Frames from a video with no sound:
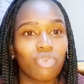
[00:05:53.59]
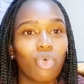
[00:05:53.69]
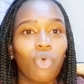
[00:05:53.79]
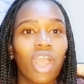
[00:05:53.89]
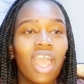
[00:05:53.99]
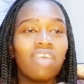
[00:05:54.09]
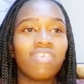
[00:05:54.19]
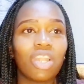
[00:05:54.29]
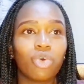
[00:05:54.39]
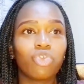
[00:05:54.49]
So I have
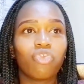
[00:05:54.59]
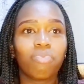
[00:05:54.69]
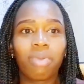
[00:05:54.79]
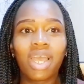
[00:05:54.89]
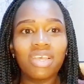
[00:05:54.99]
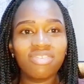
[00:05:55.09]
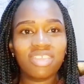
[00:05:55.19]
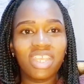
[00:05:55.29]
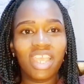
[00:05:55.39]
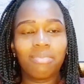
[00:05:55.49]
a lot of marks
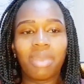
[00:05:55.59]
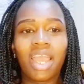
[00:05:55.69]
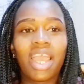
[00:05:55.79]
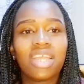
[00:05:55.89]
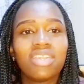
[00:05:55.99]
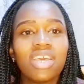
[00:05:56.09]
here in my hand.